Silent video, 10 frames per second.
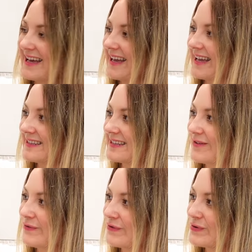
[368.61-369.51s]
And
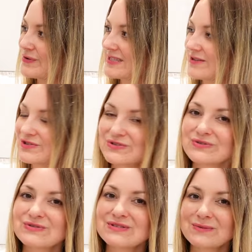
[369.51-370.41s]
of course, I'll show
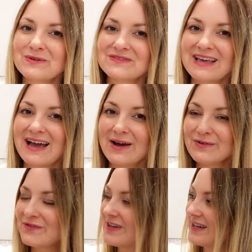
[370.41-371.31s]
you some of the
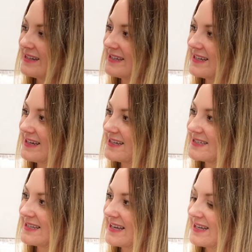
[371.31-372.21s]
outfit
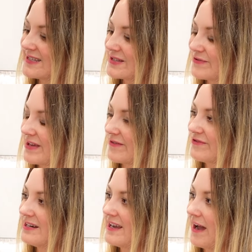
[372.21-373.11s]
ideas. So yeah,
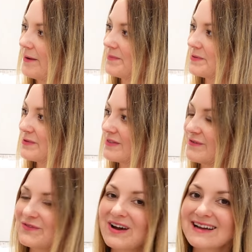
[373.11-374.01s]
really happy with the
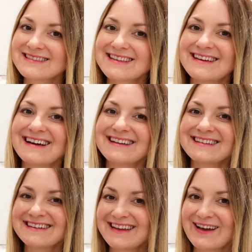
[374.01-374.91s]
fact that I
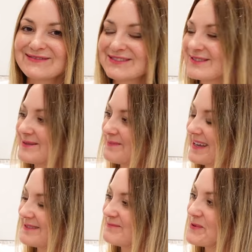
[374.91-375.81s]
didn't have to
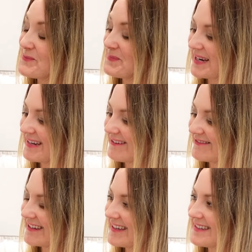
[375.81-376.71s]
spend more money
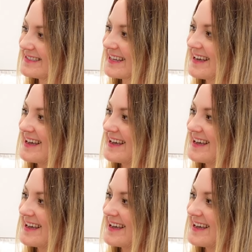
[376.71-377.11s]
on it.